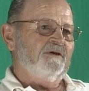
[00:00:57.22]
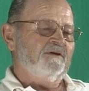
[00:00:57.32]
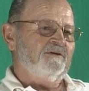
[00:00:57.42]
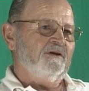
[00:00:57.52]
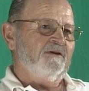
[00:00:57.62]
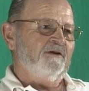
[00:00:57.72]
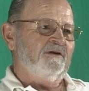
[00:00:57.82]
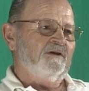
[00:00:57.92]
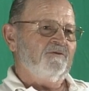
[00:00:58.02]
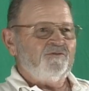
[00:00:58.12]
at that.
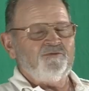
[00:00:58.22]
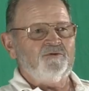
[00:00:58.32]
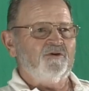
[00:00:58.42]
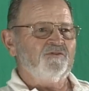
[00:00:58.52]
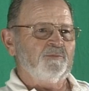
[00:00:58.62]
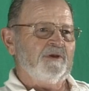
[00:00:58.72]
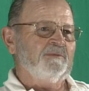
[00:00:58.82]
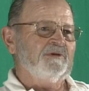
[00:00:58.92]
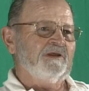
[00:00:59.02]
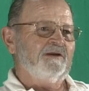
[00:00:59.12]
And I was, you know, I was a
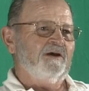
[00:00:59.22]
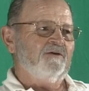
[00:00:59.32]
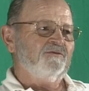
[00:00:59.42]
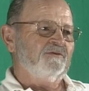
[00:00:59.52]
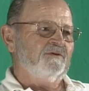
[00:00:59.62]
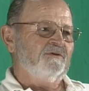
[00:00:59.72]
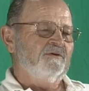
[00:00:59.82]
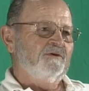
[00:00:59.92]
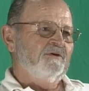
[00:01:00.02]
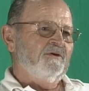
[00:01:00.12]
baby in that house, and then
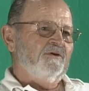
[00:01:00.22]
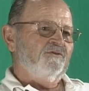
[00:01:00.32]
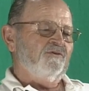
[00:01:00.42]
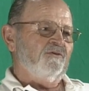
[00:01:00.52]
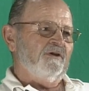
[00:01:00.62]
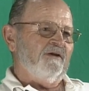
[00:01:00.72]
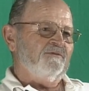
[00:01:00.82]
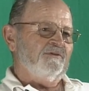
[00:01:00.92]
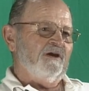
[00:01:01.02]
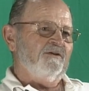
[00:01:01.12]
shortly
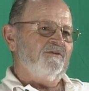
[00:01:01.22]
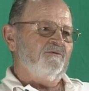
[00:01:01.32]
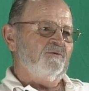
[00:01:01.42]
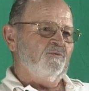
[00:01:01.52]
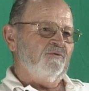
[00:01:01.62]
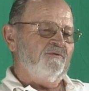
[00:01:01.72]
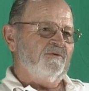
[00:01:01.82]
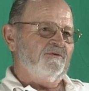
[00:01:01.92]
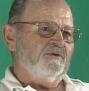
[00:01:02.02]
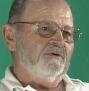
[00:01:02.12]
after that, then we
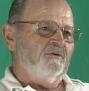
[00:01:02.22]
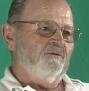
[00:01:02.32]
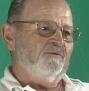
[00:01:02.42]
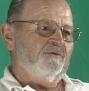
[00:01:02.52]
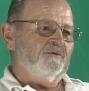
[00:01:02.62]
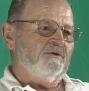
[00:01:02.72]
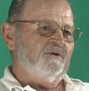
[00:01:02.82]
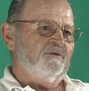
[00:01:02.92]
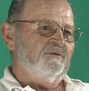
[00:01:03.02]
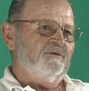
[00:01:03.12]
moved uh, over
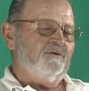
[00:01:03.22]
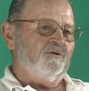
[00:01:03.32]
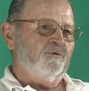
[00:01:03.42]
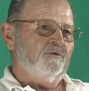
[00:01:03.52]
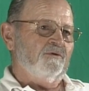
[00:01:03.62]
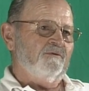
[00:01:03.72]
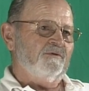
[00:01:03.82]
on the corner of